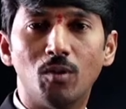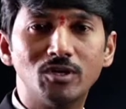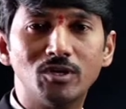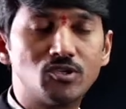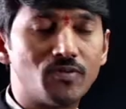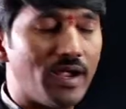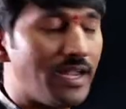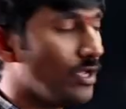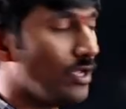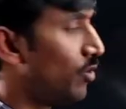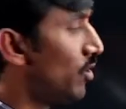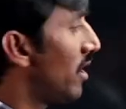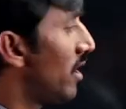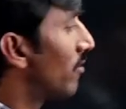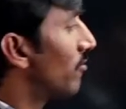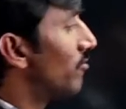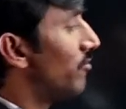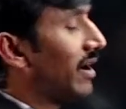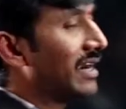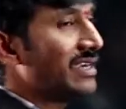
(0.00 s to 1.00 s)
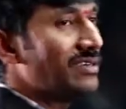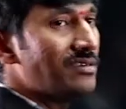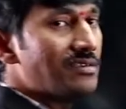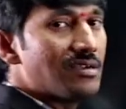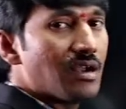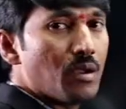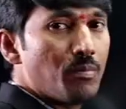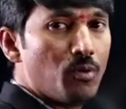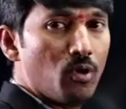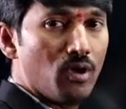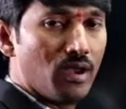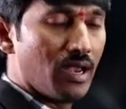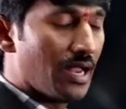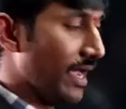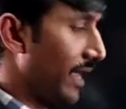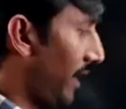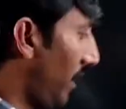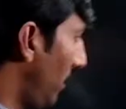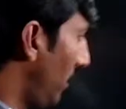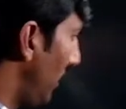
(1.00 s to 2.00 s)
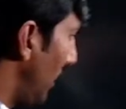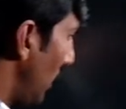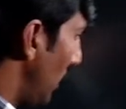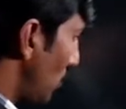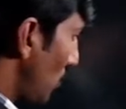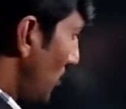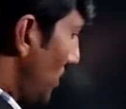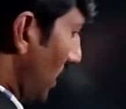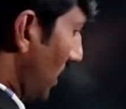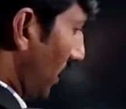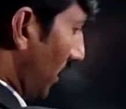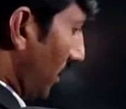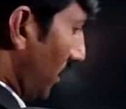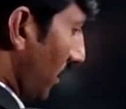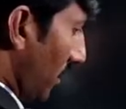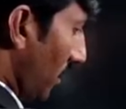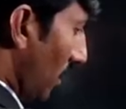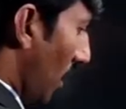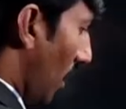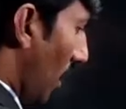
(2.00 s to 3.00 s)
how much value? 1999. So check it here.